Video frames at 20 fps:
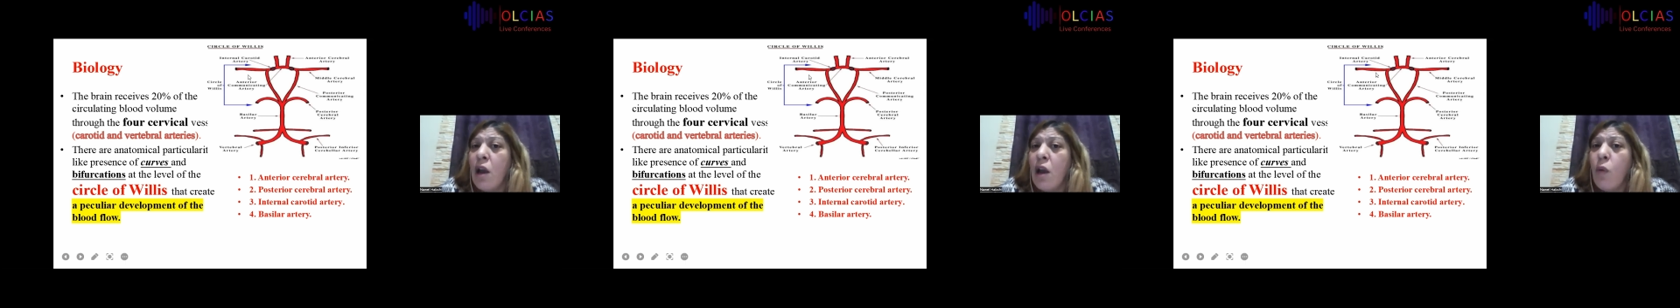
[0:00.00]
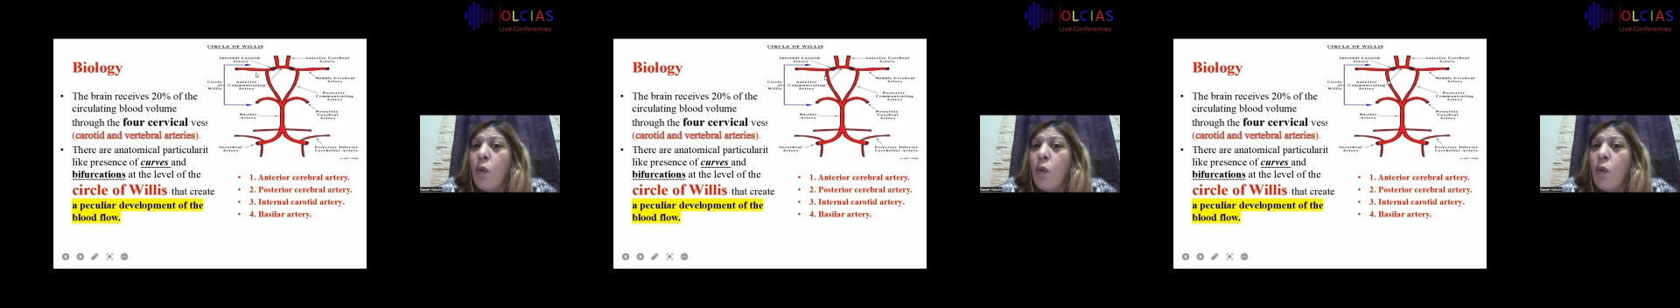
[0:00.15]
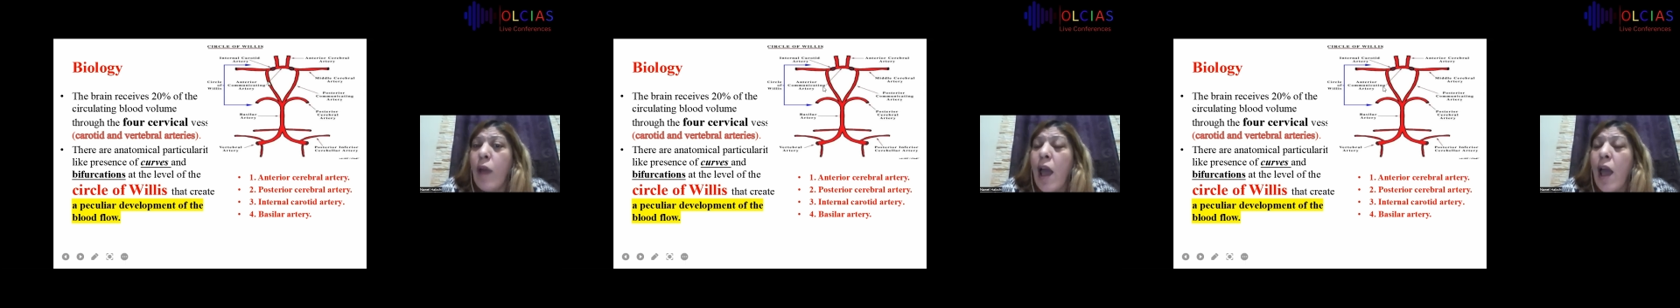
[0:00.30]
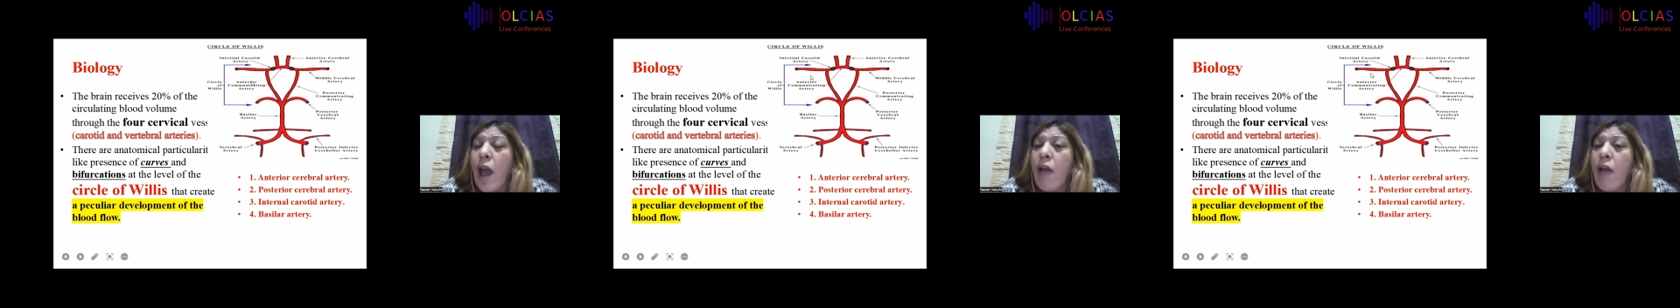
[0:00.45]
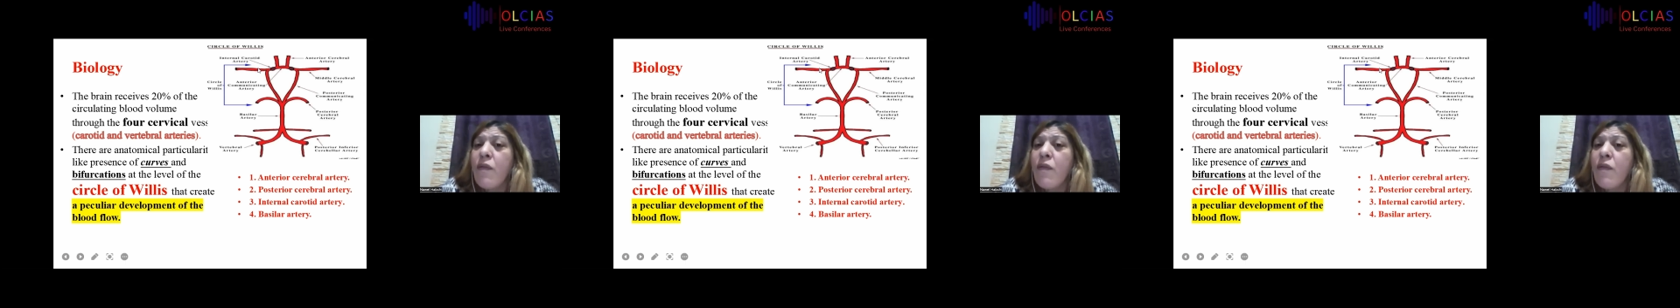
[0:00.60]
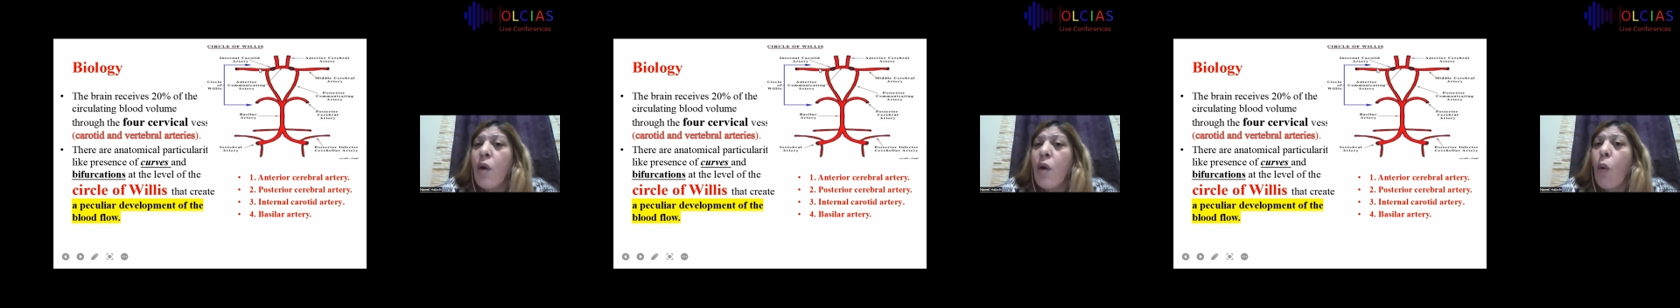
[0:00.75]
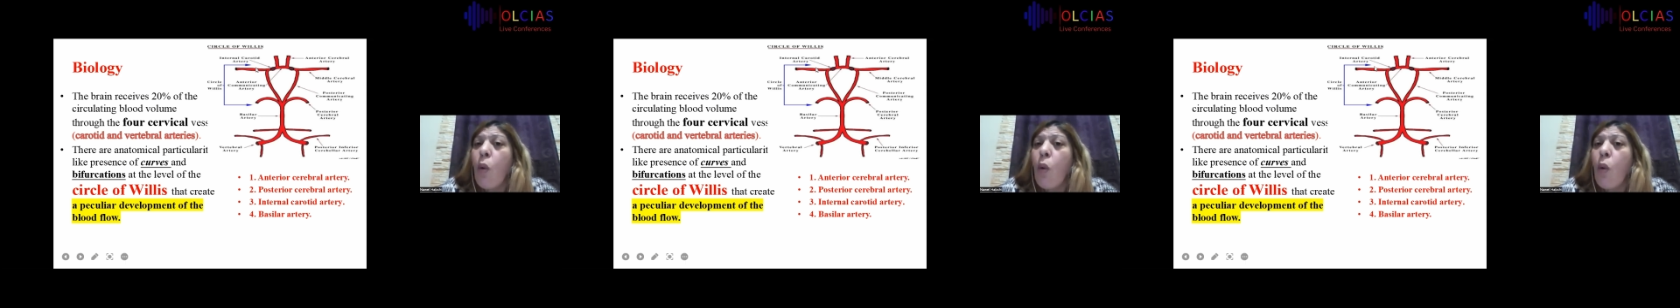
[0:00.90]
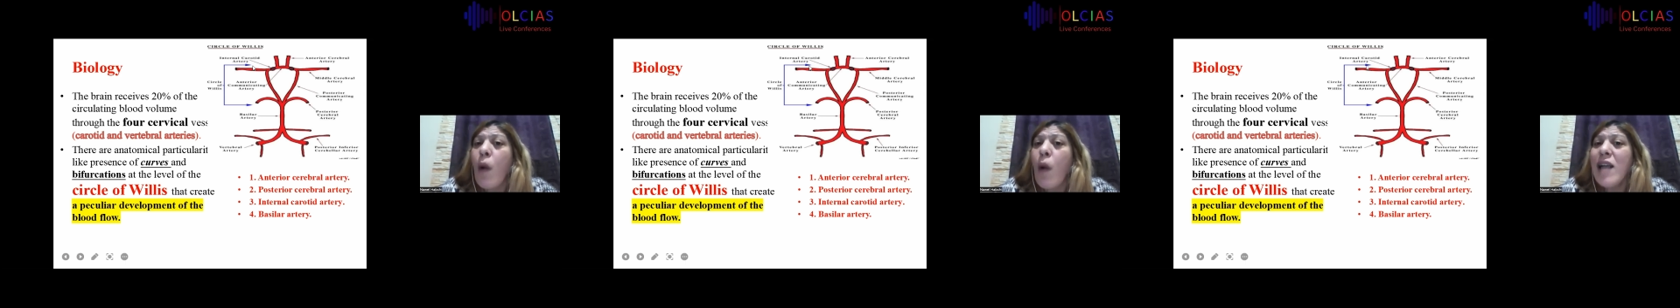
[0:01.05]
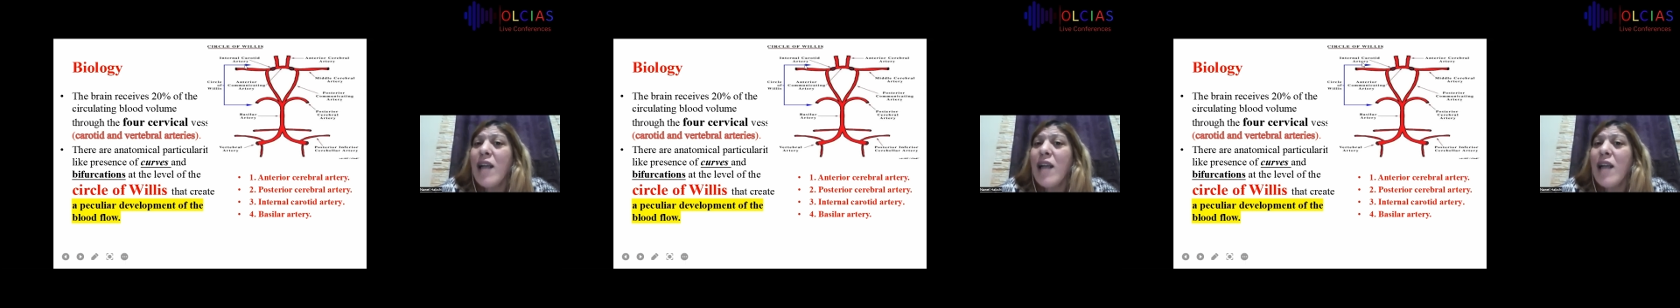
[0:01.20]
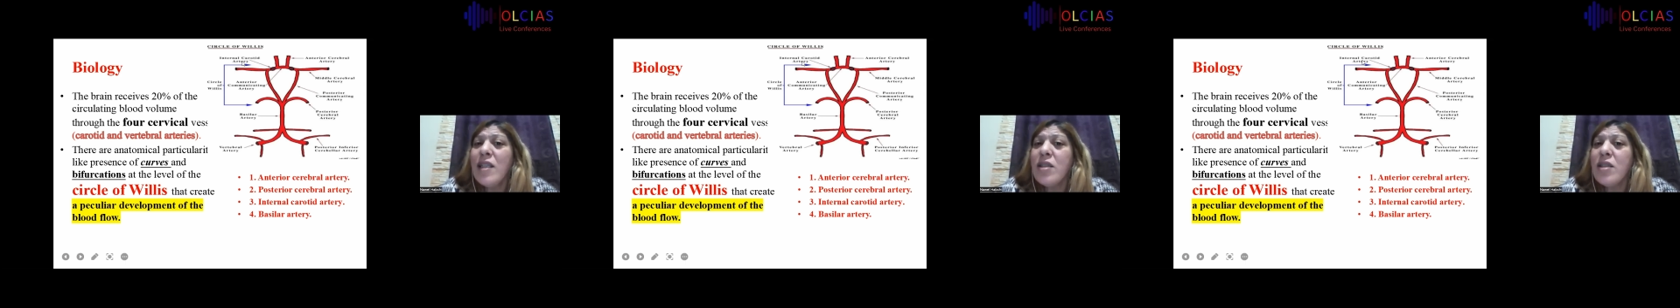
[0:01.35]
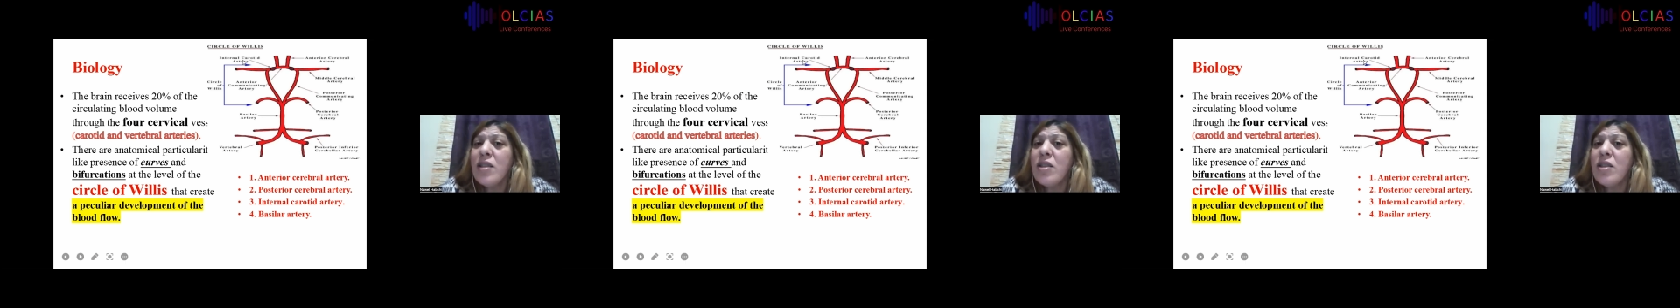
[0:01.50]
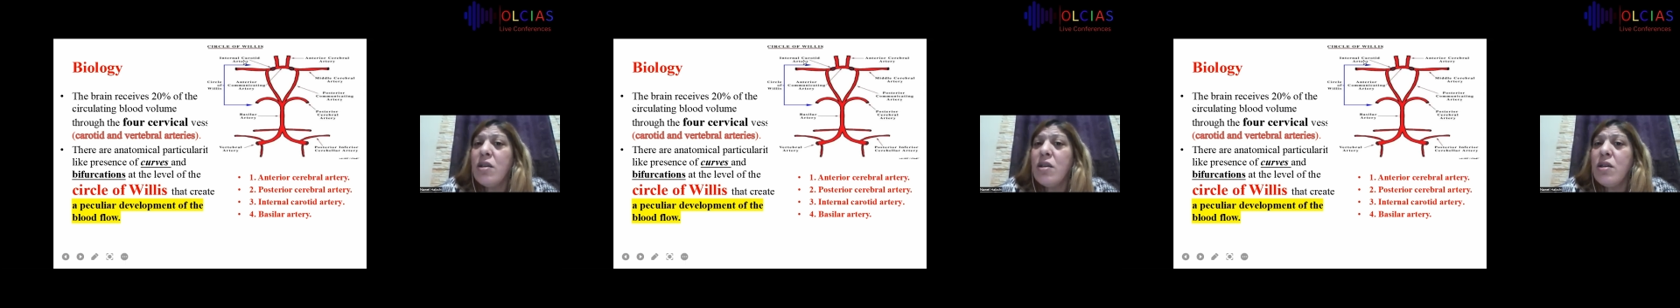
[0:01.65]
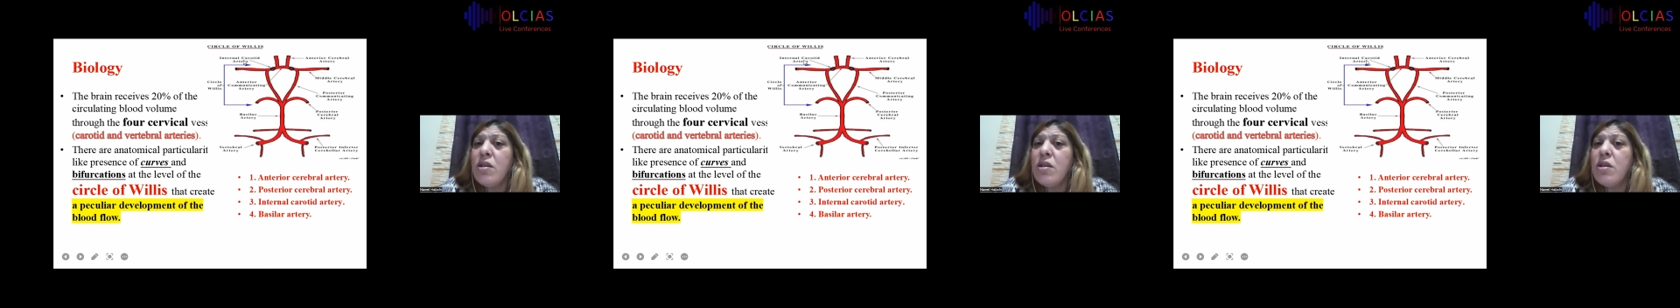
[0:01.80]
we have one
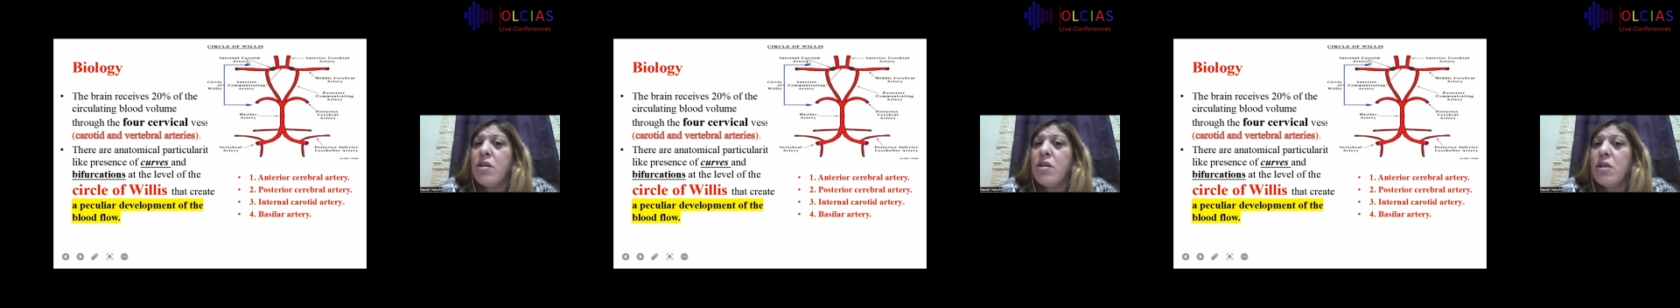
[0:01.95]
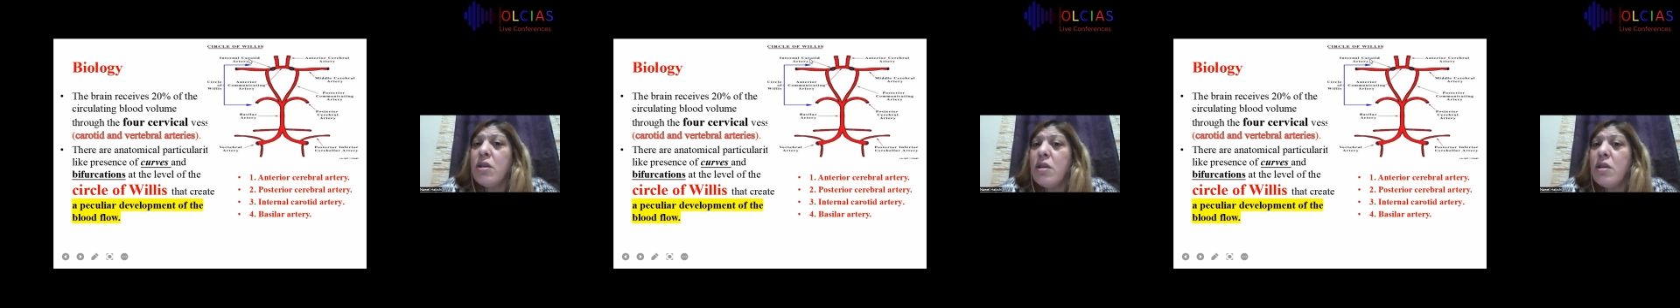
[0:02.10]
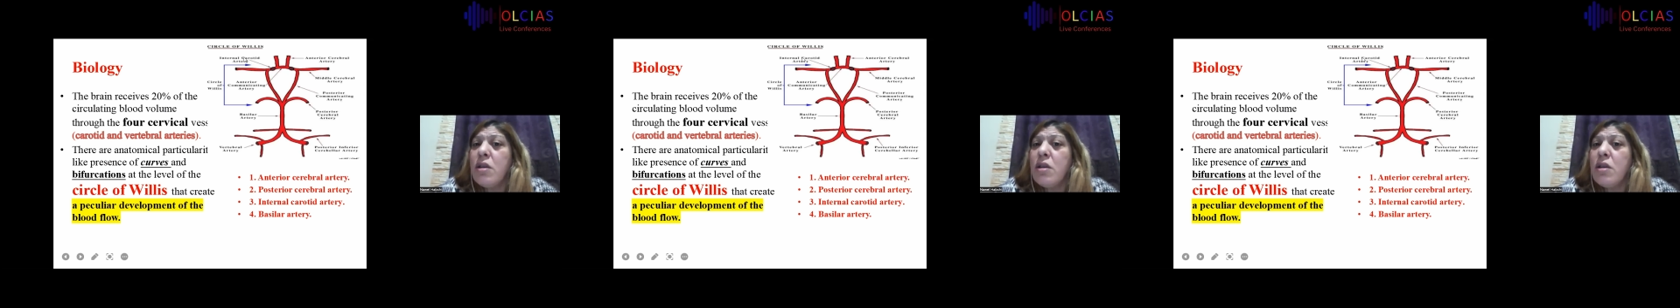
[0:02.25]
circle